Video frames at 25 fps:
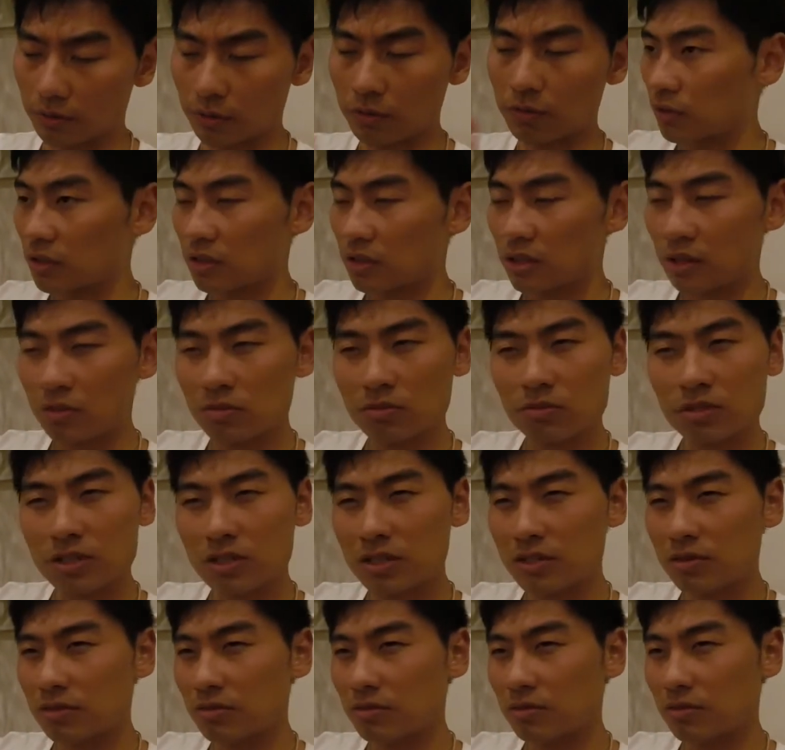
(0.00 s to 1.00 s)
For some
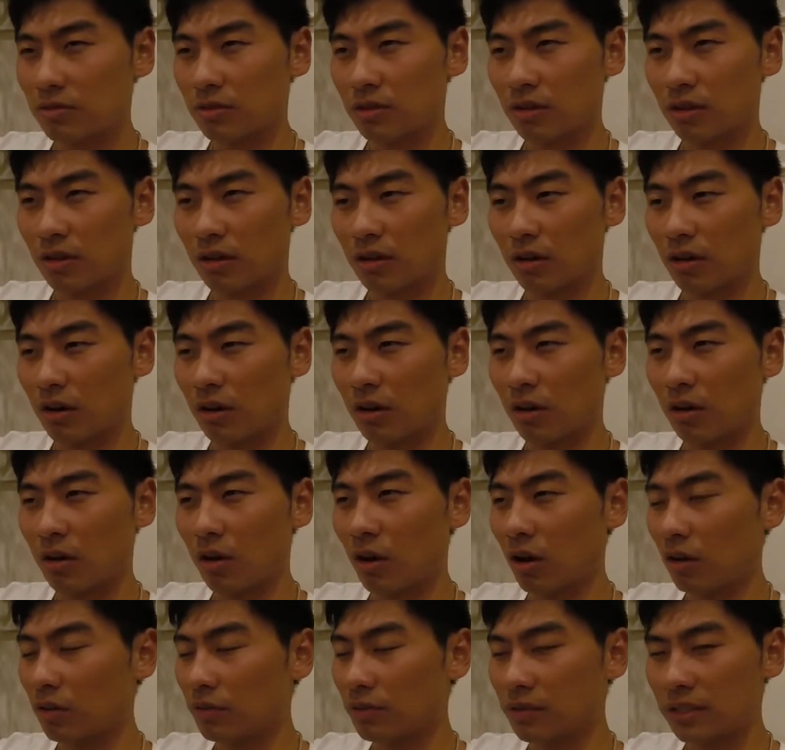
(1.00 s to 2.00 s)
reason, a
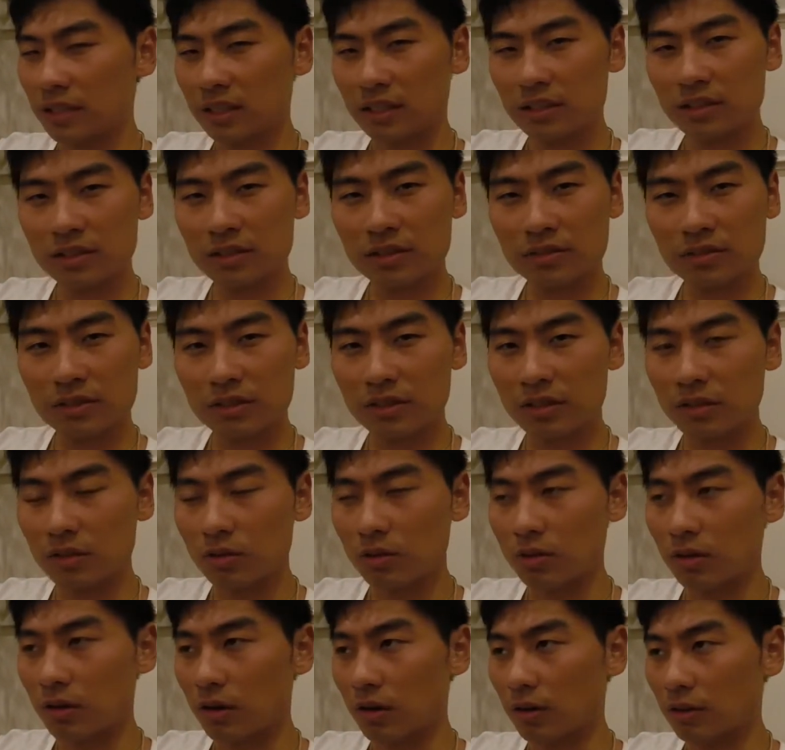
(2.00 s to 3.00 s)
lot of negativity
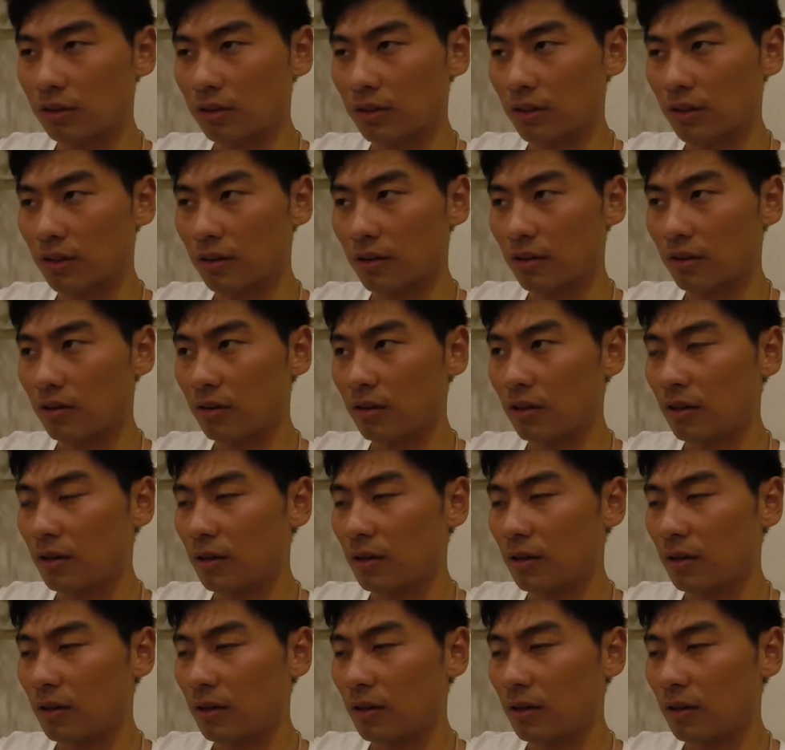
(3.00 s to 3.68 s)
going on there,